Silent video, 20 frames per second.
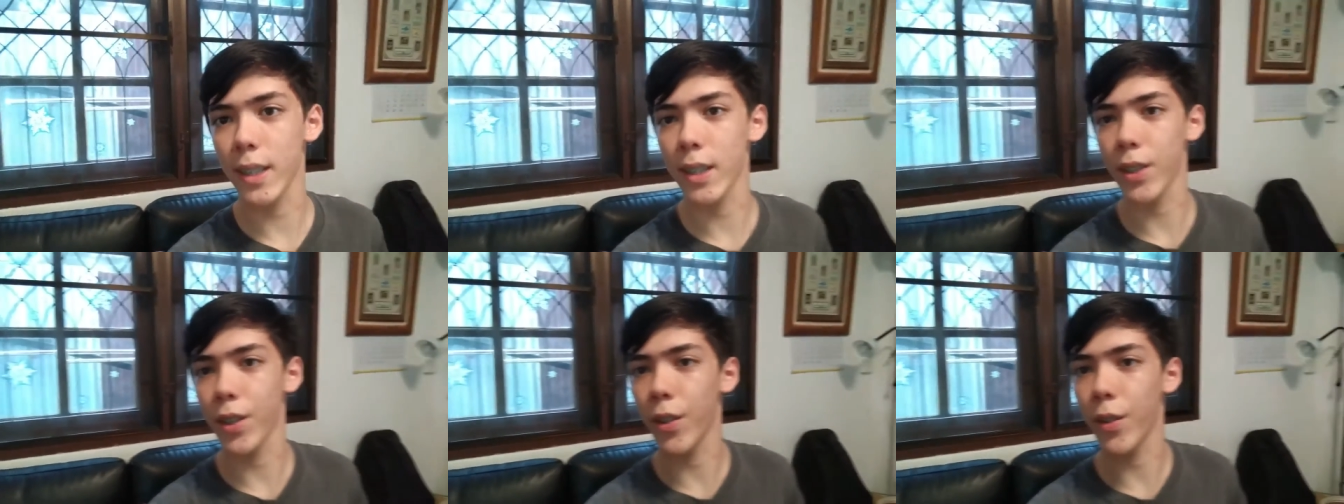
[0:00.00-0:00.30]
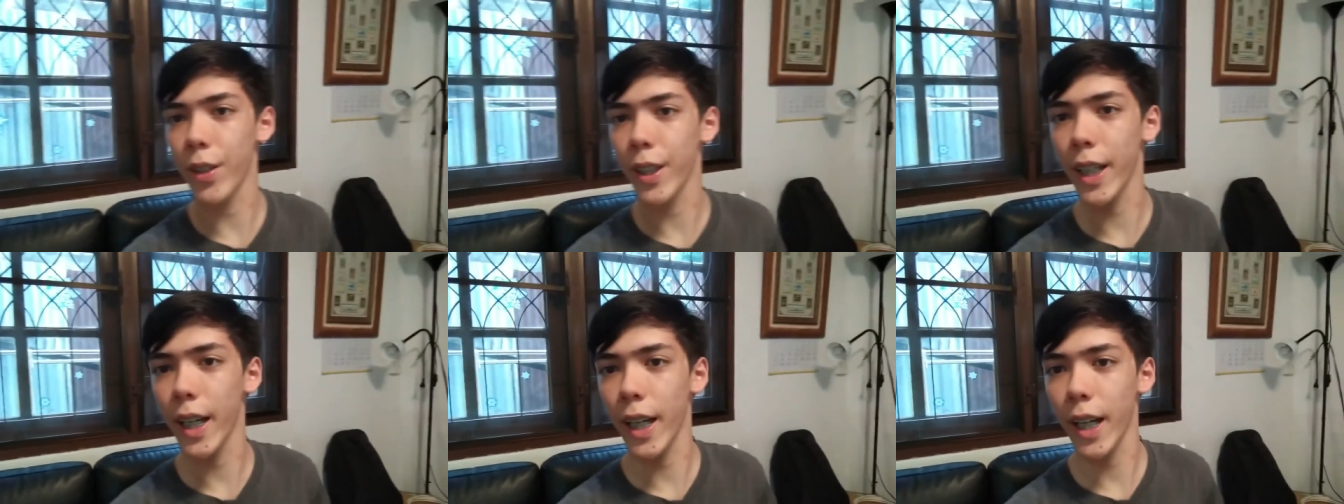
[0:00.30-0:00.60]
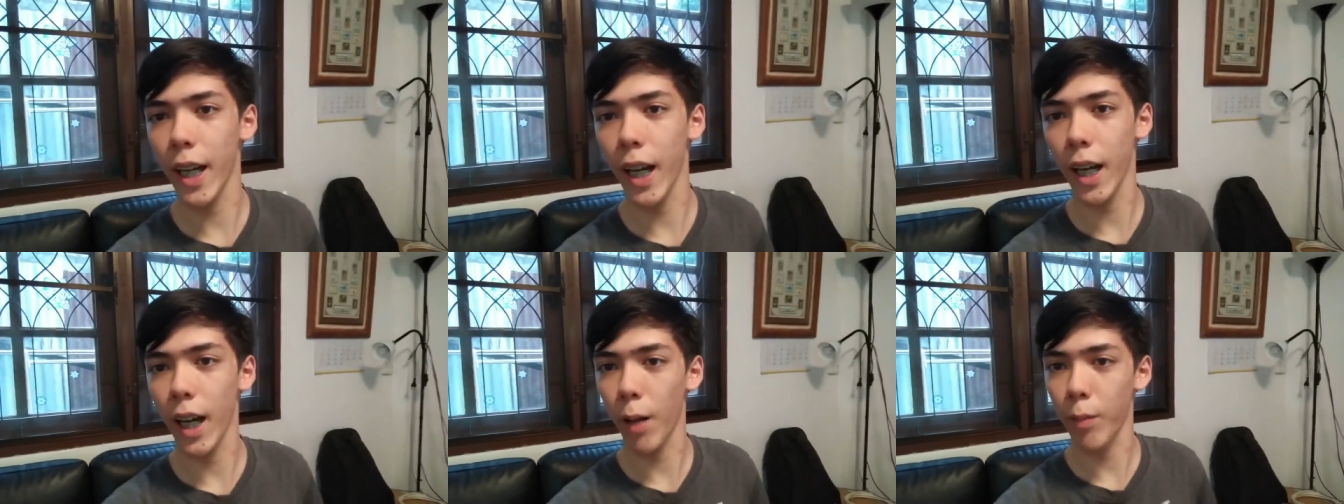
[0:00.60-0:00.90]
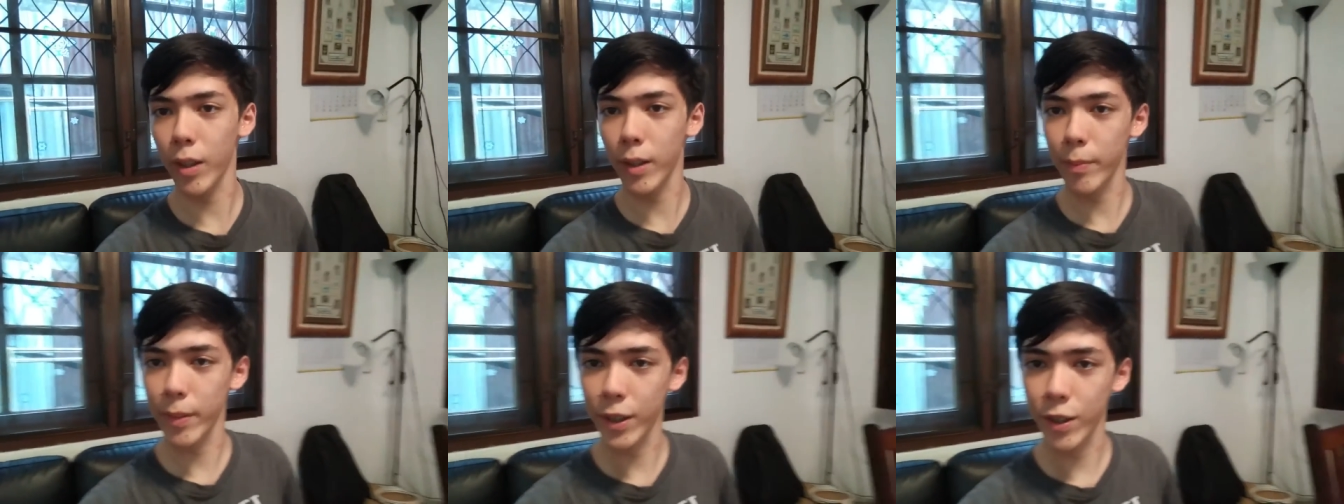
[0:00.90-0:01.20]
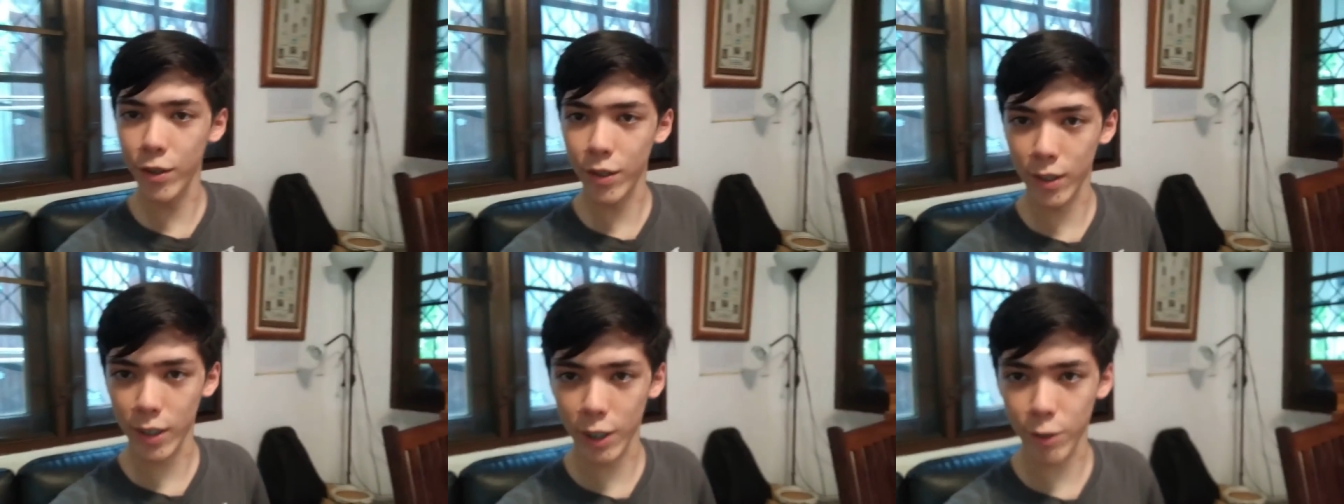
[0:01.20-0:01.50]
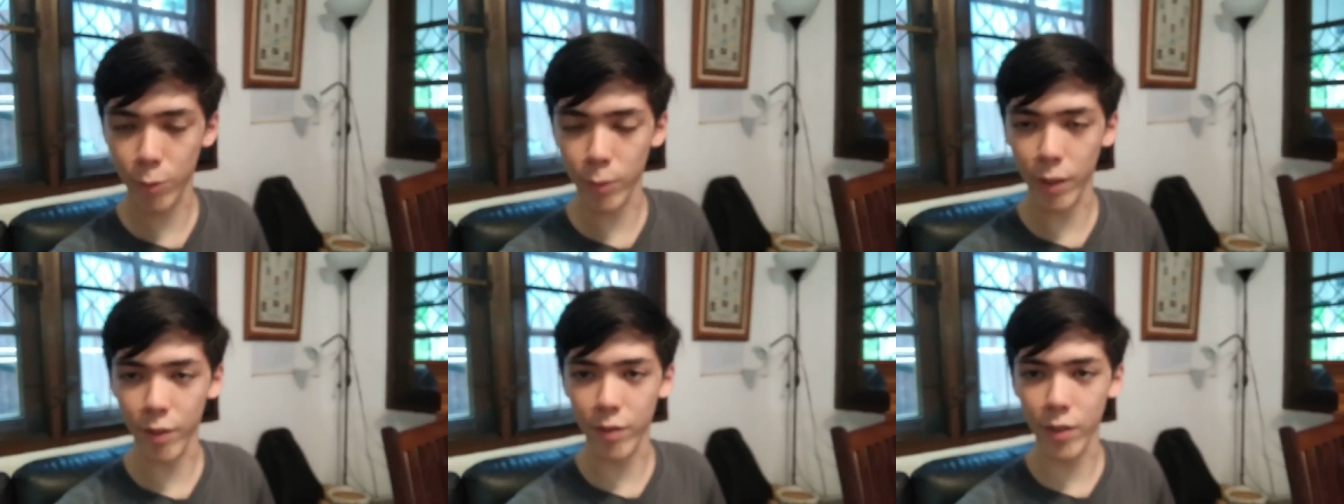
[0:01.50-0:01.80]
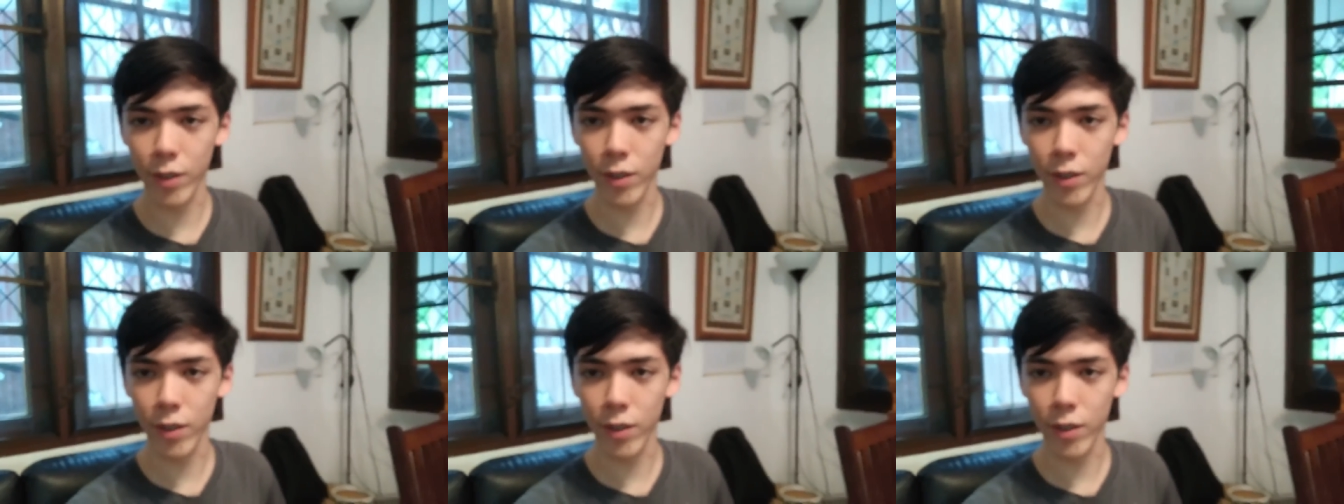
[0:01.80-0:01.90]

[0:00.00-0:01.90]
So yeah, I'm going to be using this for my